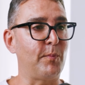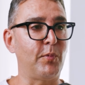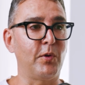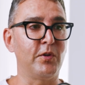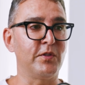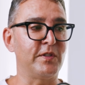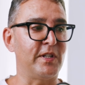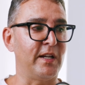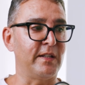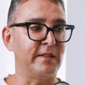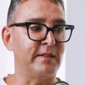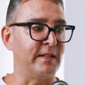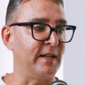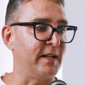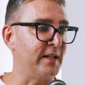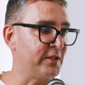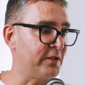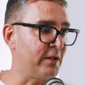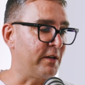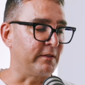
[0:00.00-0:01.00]
apologizing?
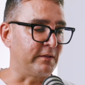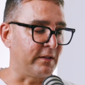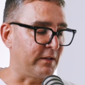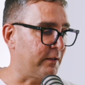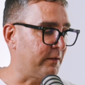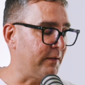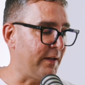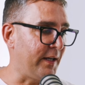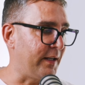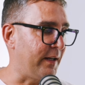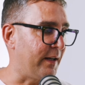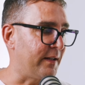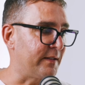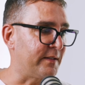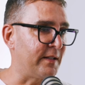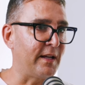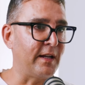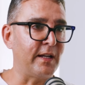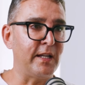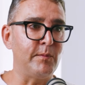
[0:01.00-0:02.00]
And I started crying, and I
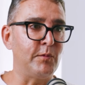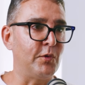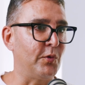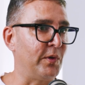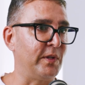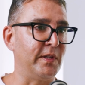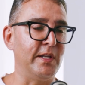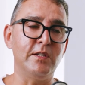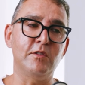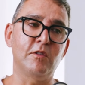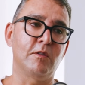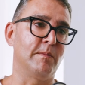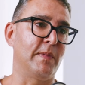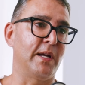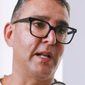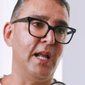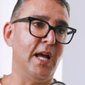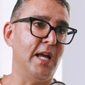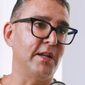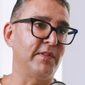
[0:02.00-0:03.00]
said, I keep doing this all
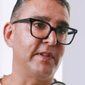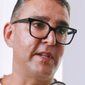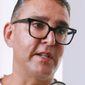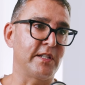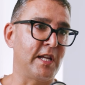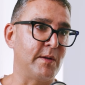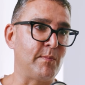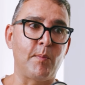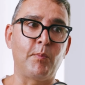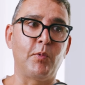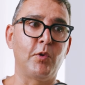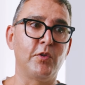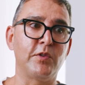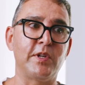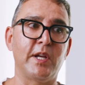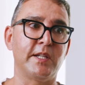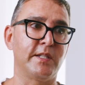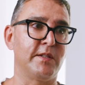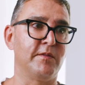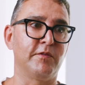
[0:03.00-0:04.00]
my life. I just keep
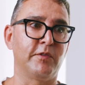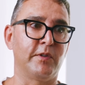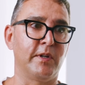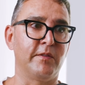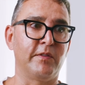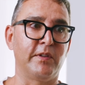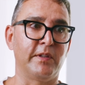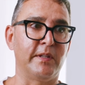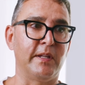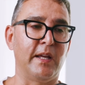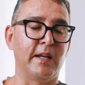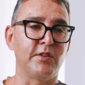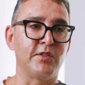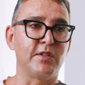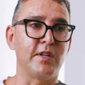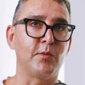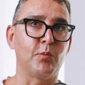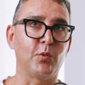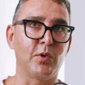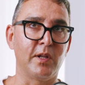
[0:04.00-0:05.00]
apologizing for everything. She
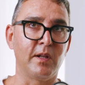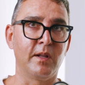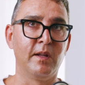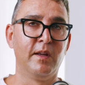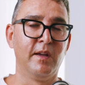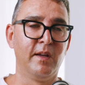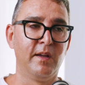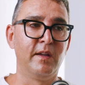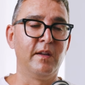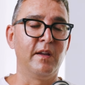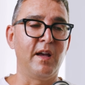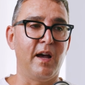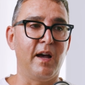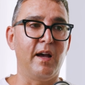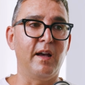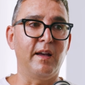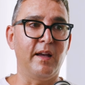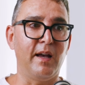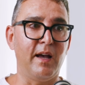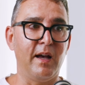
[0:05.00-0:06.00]
said, well,
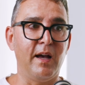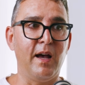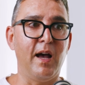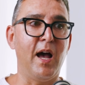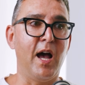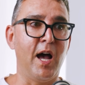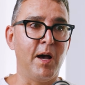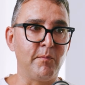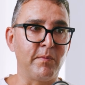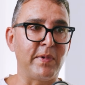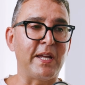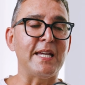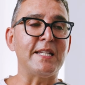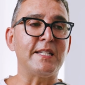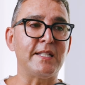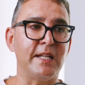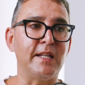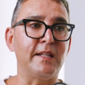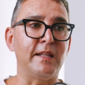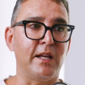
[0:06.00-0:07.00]
I'm
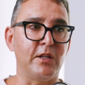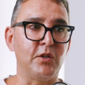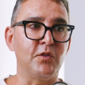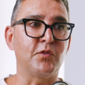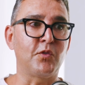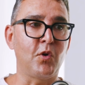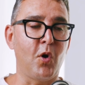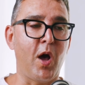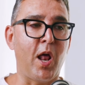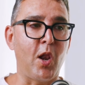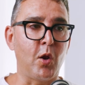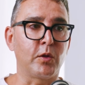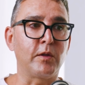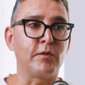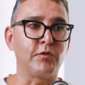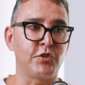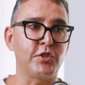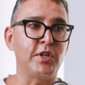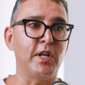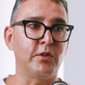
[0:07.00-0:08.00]
getting that you've got a lot
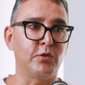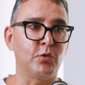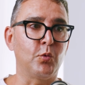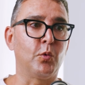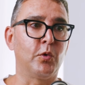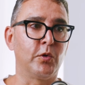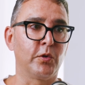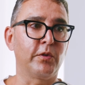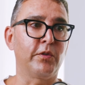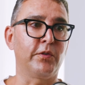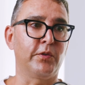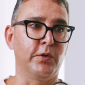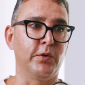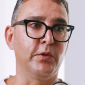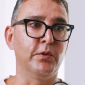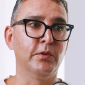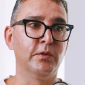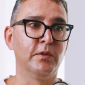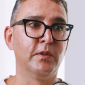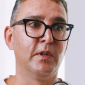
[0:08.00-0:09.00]
of shit to work
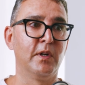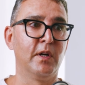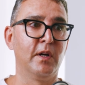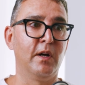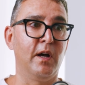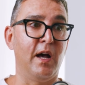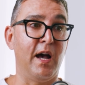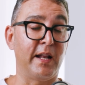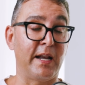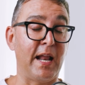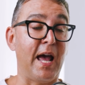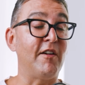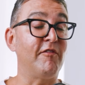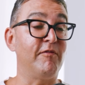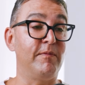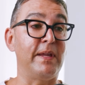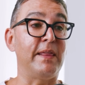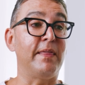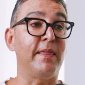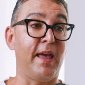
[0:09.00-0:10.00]
through, and
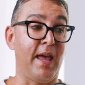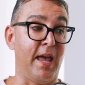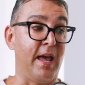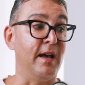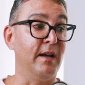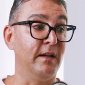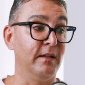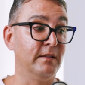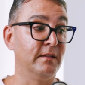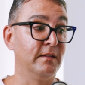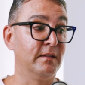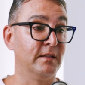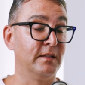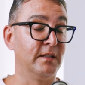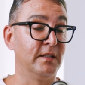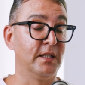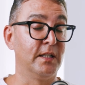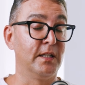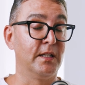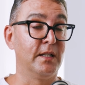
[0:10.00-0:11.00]
I've been there.
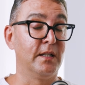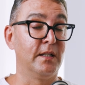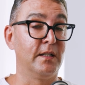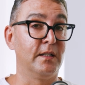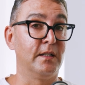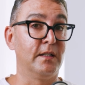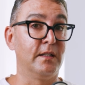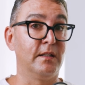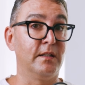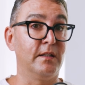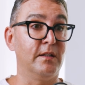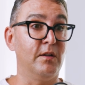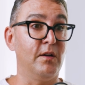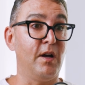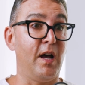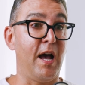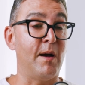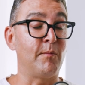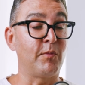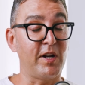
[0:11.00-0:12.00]

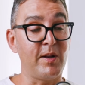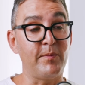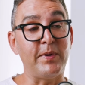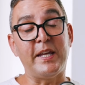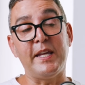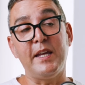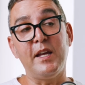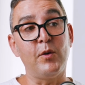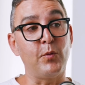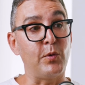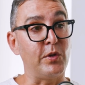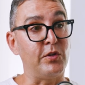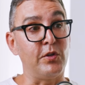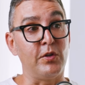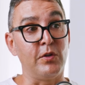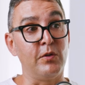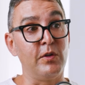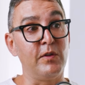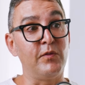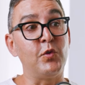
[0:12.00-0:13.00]
I'm going to be here with
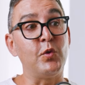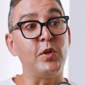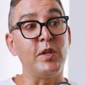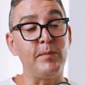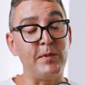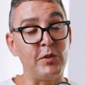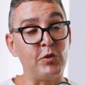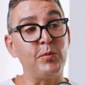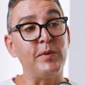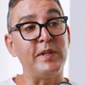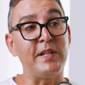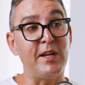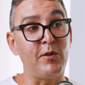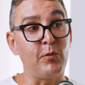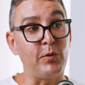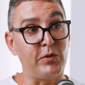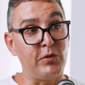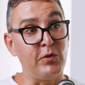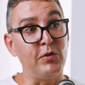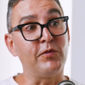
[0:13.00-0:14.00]
you. If you need me to be here
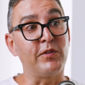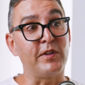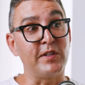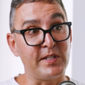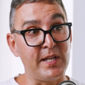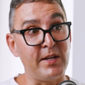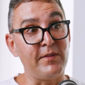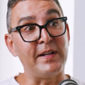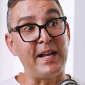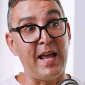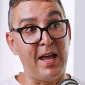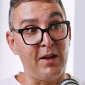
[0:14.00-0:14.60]
with you for the 7